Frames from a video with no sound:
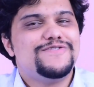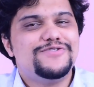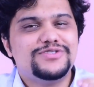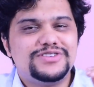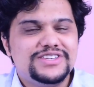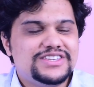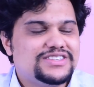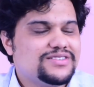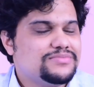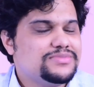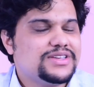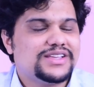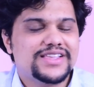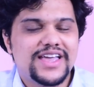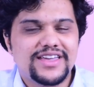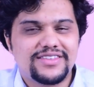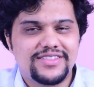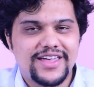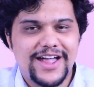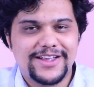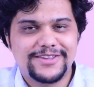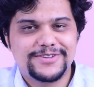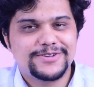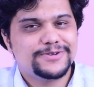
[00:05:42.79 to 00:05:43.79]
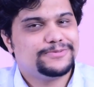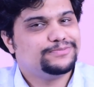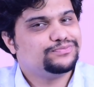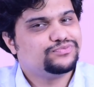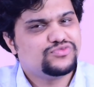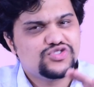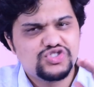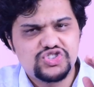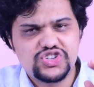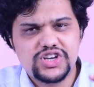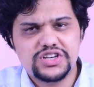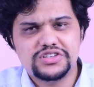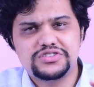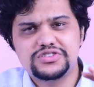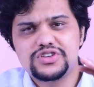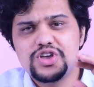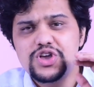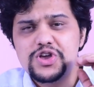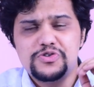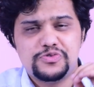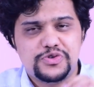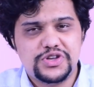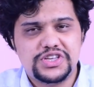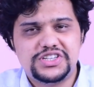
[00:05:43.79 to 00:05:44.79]
If you see something like that,
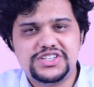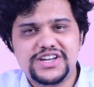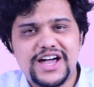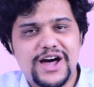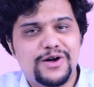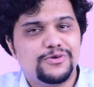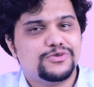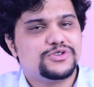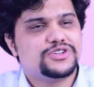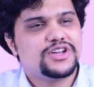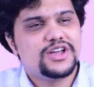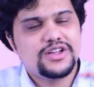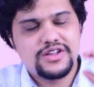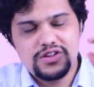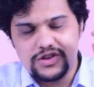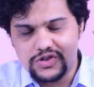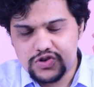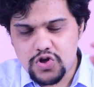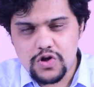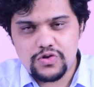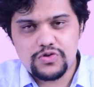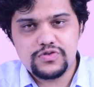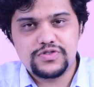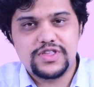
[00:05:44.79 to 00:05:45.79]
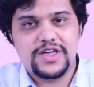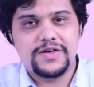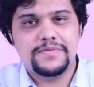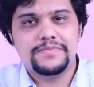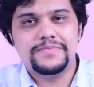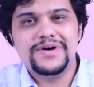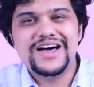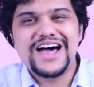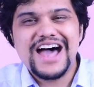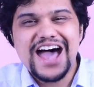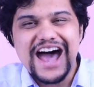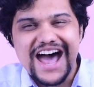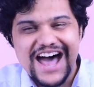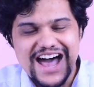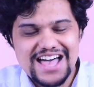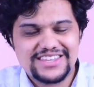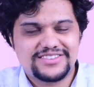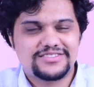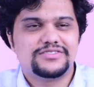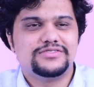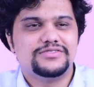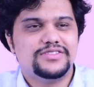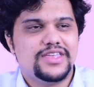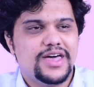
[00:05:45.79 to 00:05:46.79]
just reach out, talk to them,
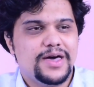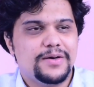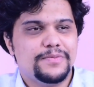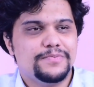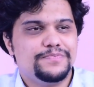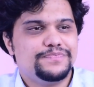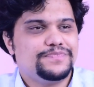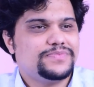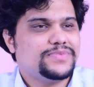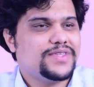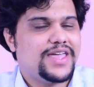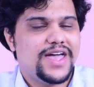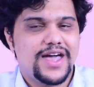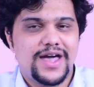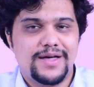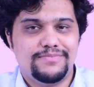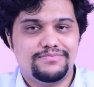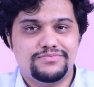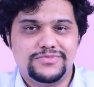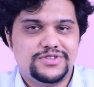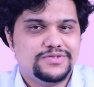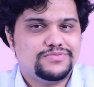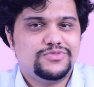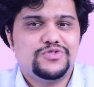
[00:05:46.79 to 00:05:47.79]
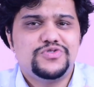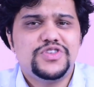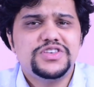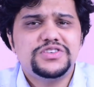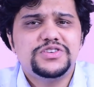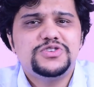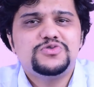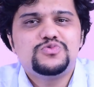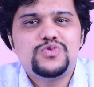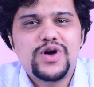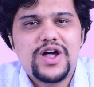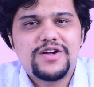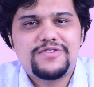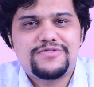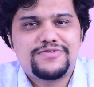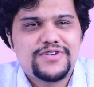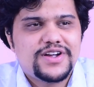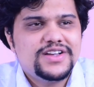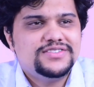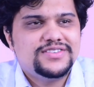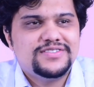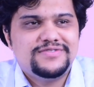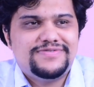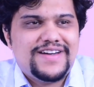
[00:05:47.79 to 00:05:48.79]
ask them, and this is where
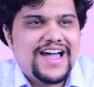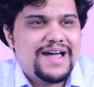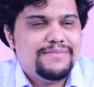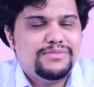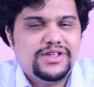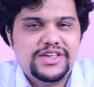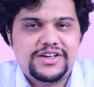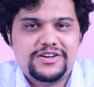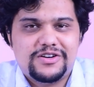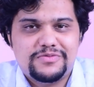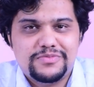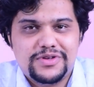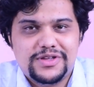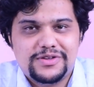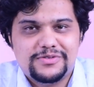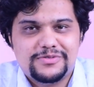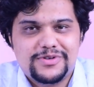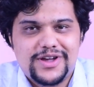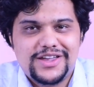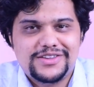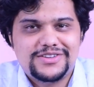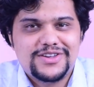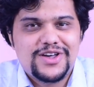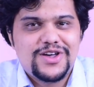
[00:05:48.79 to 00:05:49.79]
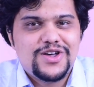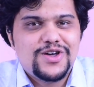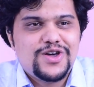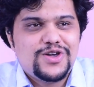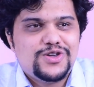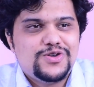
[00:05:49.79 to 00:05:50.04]
friends and family come in, right?